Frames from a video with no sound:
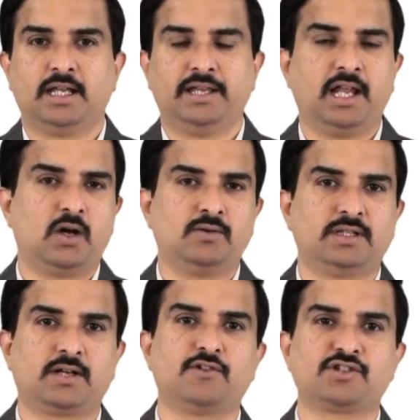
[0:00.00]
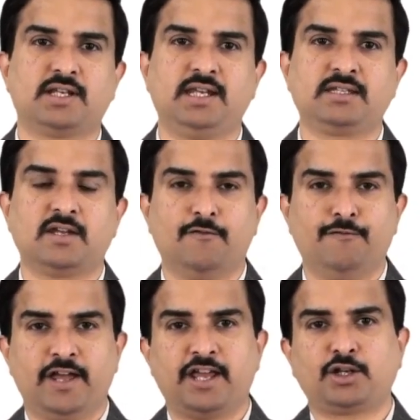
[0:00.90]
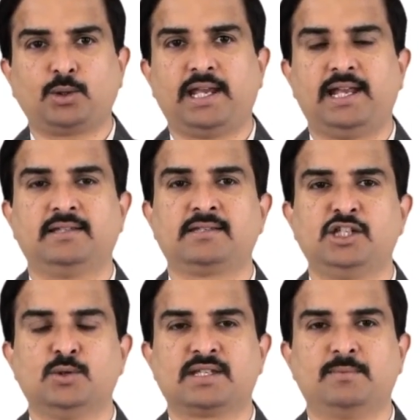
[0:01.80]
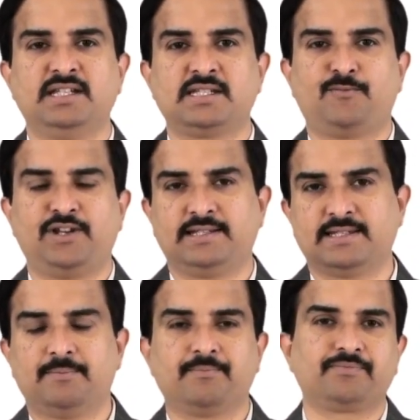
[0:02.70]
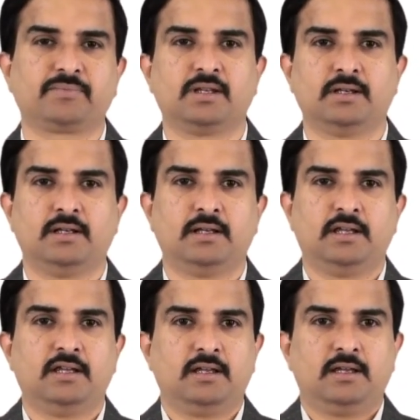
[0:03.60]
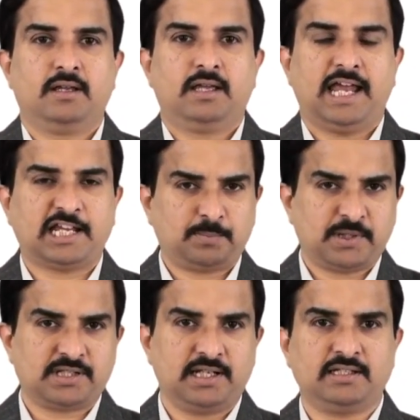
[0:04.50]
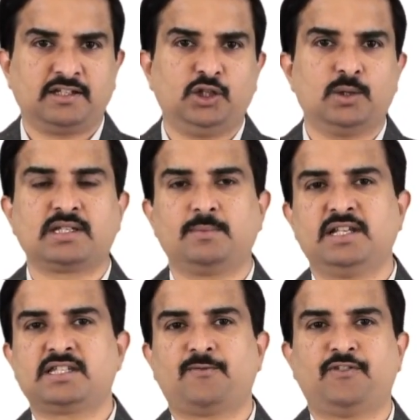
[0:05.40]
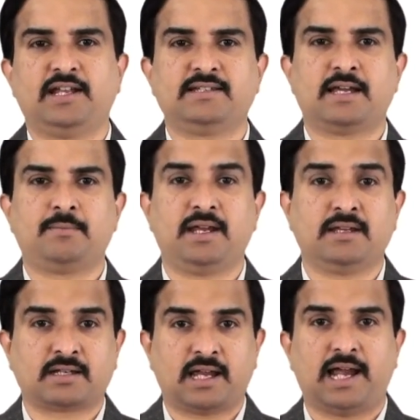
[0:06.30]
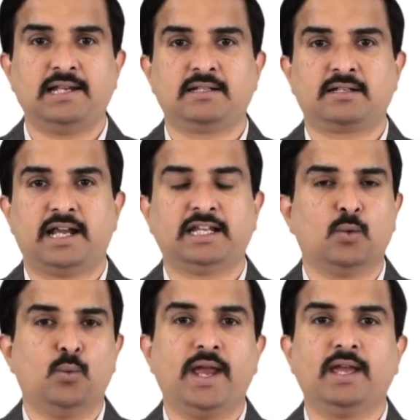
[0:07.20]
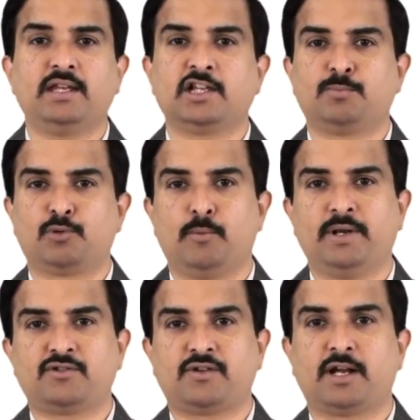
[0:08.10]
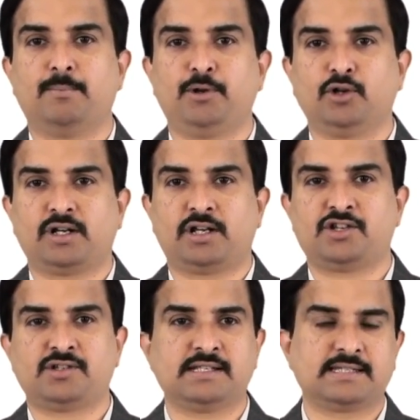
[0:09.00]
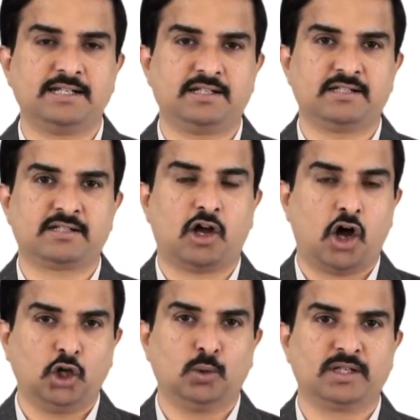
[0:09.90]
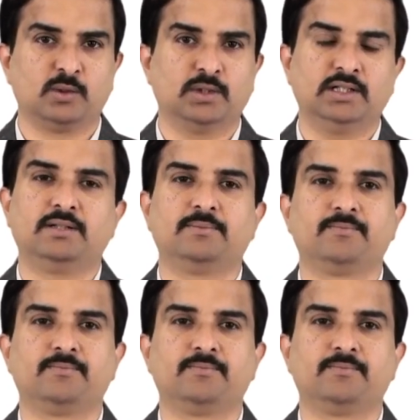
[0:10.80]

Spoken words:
Now the question is where to take this USMLE Step 1 exam. Especially this USMLE Step 1 exam is held at the various prometric computer testing centers all over the world.